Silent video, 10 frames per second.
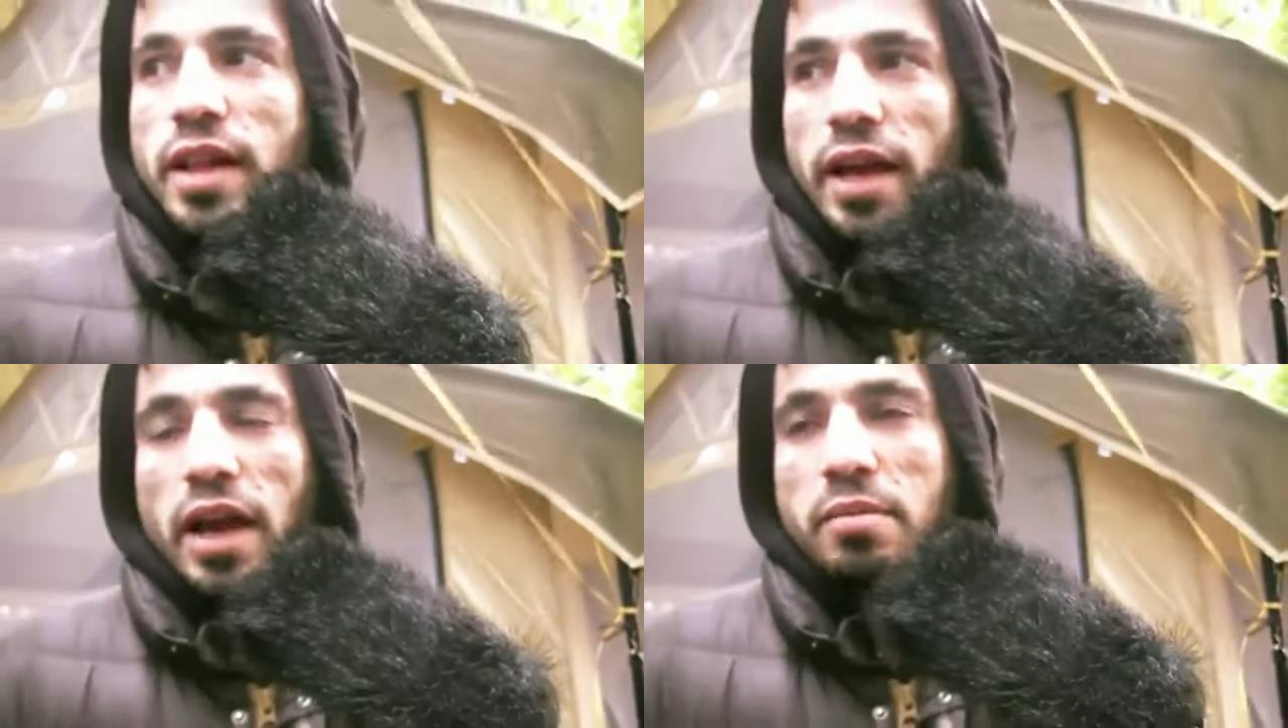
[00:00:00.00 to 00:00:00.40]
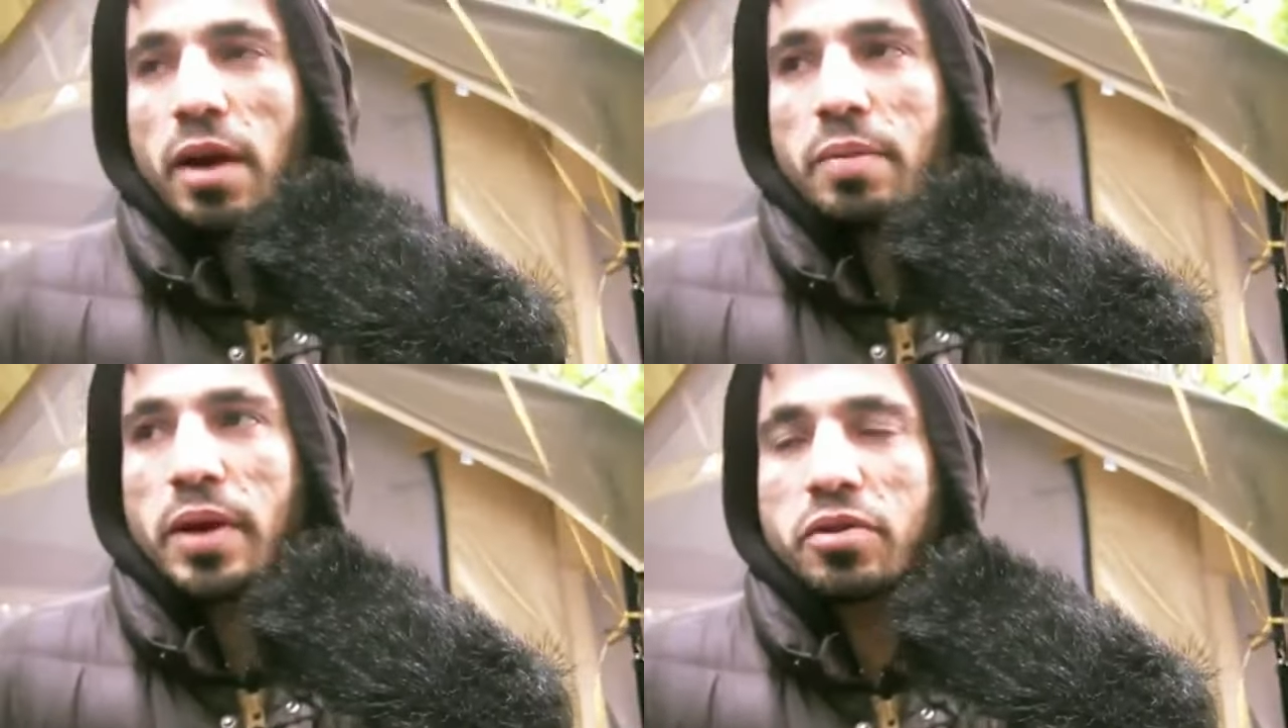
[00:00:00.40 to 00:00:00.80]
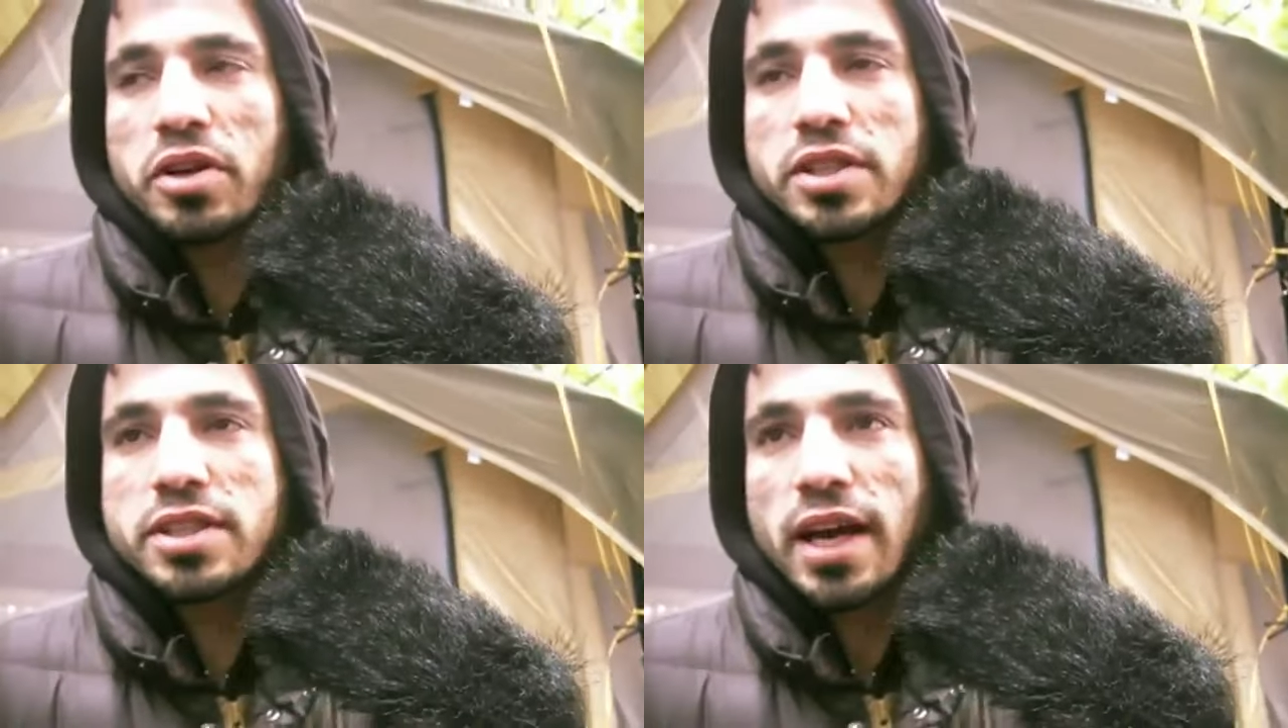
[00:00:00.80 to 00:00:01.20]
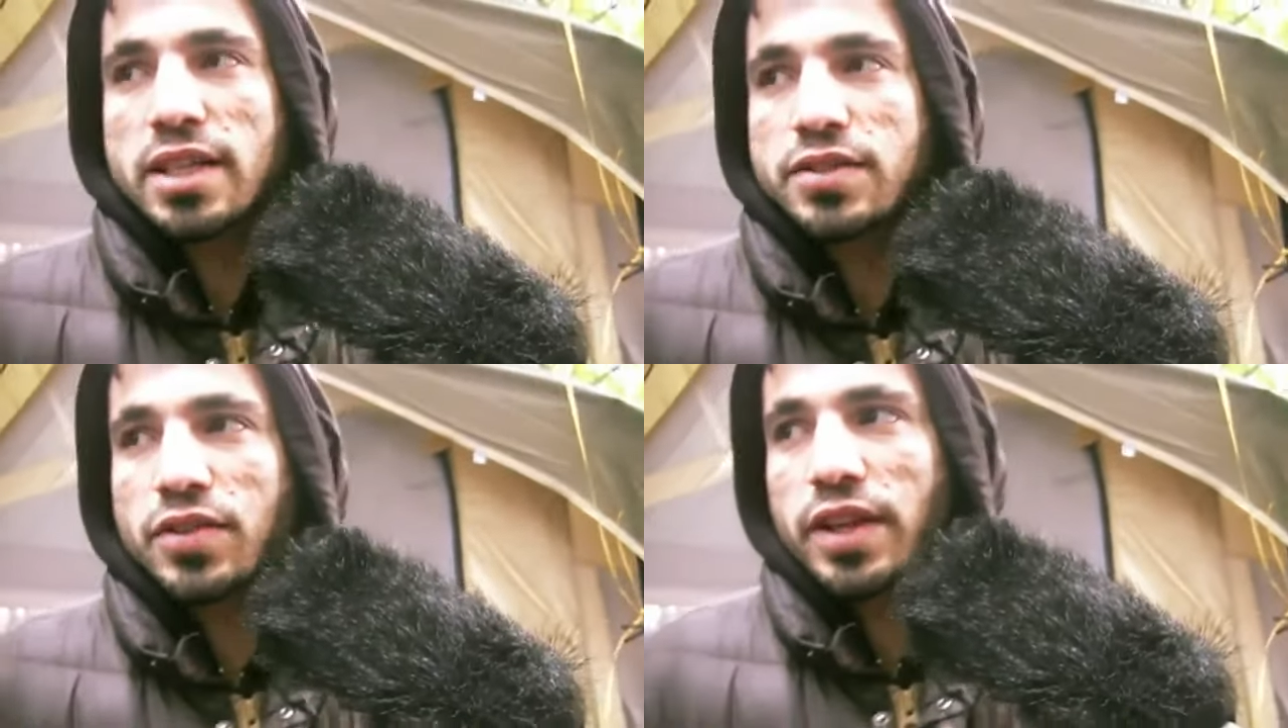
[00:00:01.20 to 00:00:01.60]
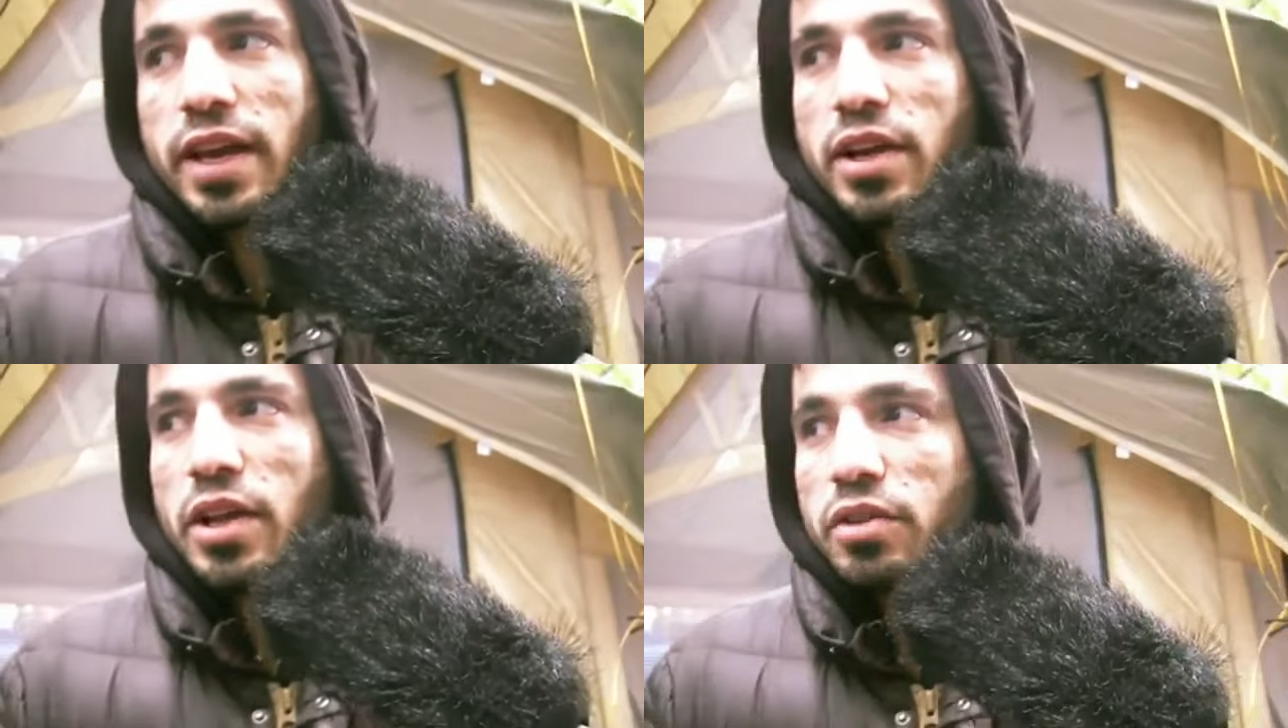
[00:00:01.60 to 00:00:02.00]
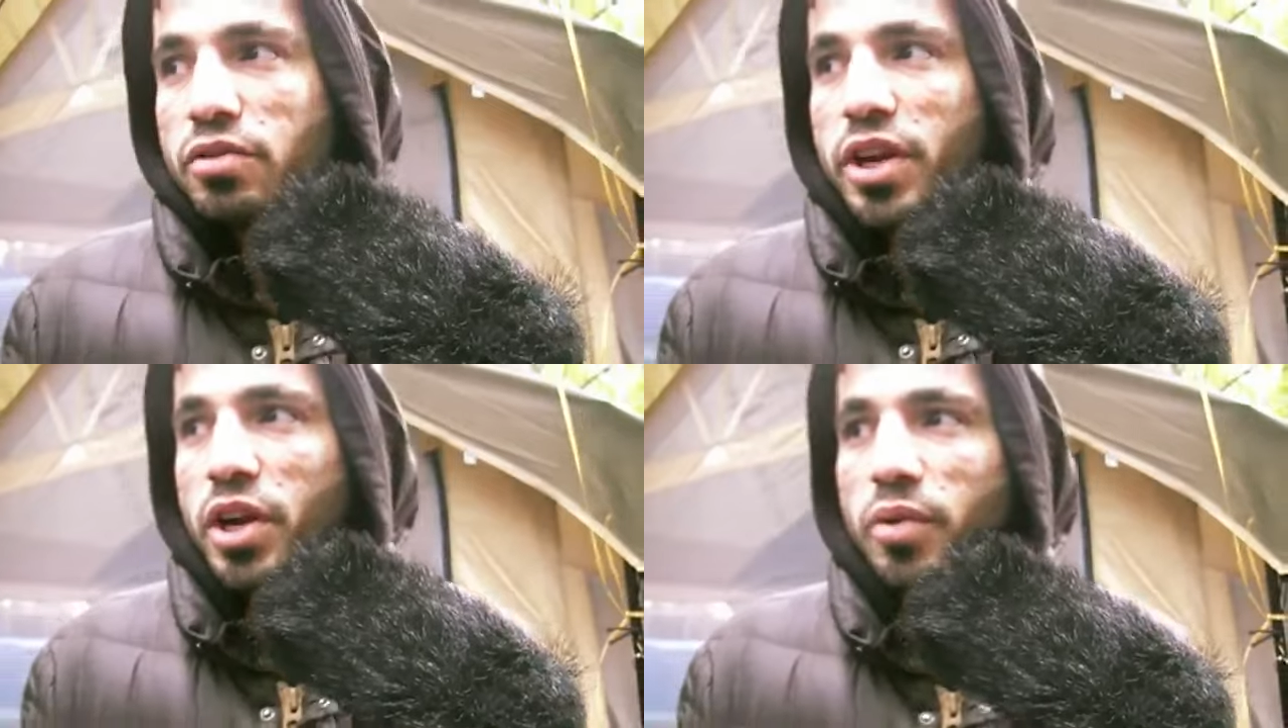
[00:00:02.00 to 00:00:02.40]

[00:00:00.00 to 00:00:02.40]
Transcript: And I might be criticized for like running